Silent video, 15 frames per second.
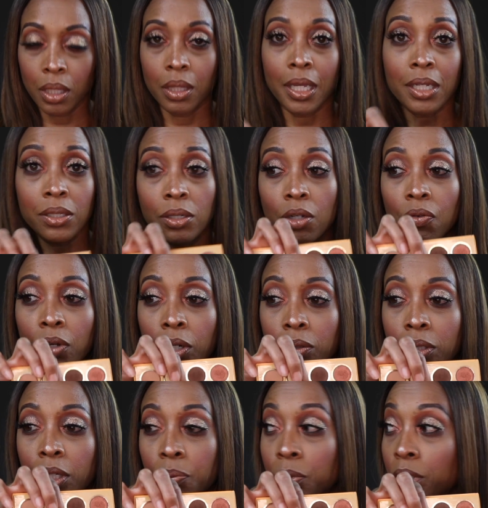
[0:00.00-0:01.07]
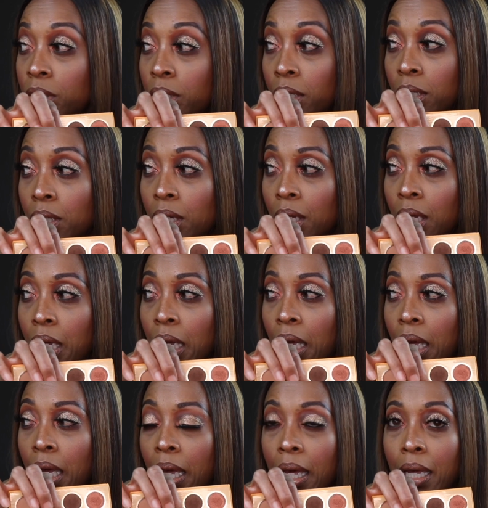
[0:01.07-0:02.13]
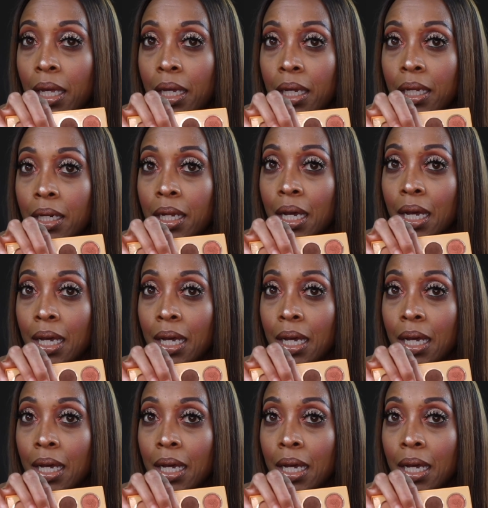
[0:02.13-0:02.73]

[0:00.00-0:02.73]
that stuff held up good. And